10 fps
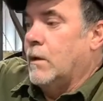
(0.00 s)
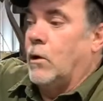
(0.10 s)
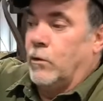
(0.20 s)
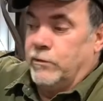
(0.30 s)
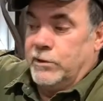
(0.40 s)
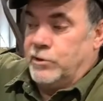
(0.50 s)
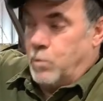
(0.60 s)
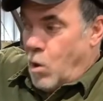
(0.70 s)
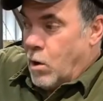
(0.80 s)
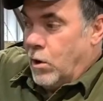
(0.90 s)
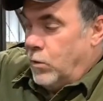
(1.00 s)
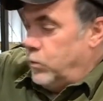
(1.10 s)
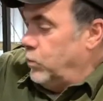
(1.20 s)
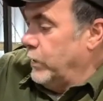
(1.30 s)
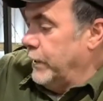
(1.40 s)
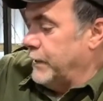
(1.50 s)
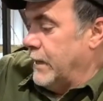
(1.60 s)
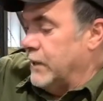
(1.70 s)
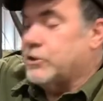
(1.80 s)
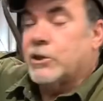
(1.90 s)
Hopefully tomorrow we can get
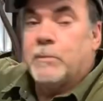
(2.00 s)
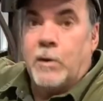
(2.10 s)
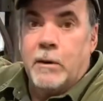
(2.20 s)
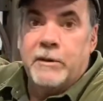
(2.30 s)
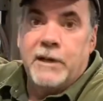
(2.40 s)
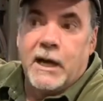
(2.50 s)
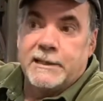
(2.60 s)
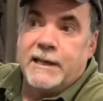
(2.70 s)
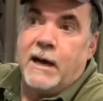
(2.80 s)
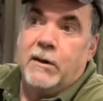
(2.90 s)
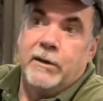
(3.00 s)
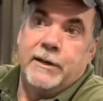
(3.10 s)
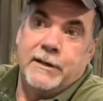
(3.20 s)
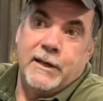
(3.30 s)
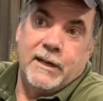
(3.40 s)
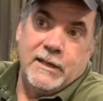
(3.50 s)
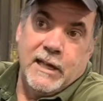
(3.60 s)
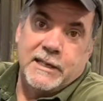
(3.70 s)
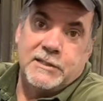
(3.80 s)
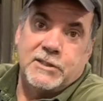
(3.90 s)
the engine compartment knocked out and
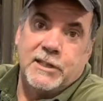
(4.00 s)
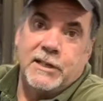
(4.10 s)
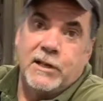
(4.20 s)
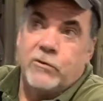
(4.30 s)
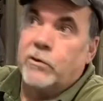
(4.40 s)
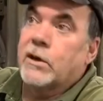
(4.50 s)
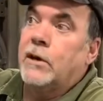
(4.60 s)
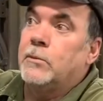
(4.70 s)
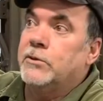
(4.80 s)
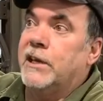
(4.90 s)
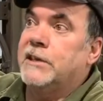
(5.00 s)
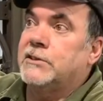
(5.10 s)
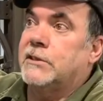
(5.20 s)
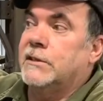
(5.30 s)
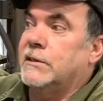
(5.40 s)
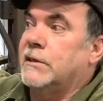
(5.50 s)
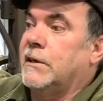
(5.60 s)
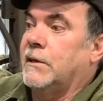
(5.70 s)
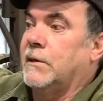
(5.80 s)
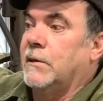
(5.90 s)
let it sit in there for a couple days and
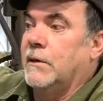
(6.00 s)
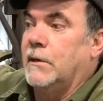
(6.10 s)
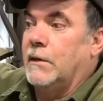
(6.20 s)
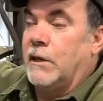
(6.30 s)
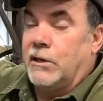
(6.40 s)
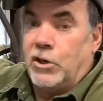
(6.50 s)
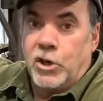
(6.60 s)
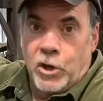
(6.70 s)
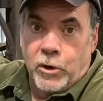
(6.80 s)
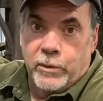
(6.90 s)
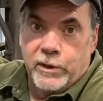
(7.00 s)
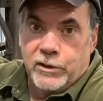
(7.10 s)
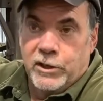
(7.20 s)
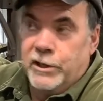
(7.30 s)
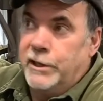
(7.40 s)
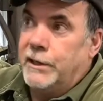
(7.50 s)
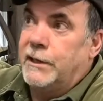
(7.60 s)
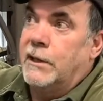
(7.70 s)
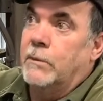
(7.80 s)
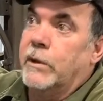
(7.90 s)
cure real good,
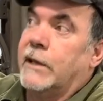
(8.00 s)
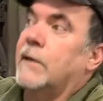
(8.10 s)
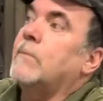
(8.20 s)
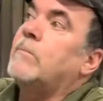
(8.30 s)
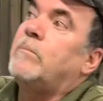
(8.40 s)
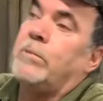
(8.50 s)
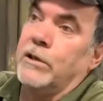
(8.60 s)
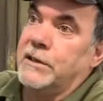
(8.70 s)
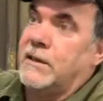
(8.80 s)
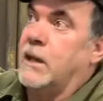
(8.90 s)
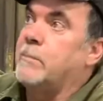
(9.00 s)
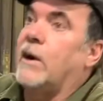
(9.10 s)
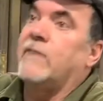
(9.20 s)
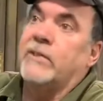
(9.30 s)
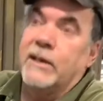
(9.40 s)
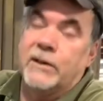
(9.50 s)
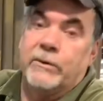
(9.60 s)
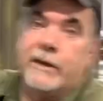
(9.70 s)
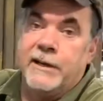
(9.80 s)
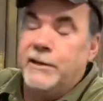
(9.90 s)
and then we can pull the tape off and get
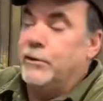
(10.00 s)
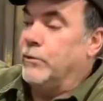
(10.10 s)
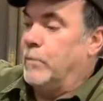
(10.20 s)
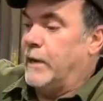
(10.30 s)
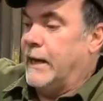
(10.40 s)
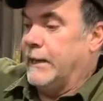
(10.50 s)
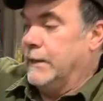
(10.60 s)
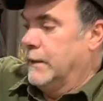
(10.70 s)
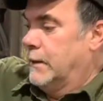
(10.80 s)
ready to do the body.